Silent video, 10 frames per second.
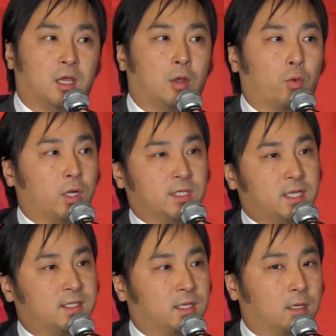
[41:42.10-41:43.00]
where
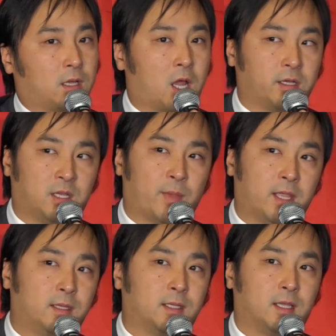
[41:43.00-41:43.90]
there is a hard
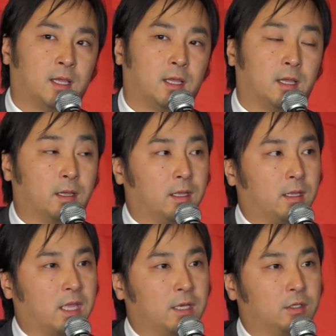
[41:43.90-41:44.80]
demand
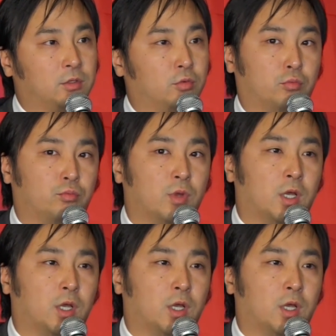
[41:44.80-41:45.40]
and you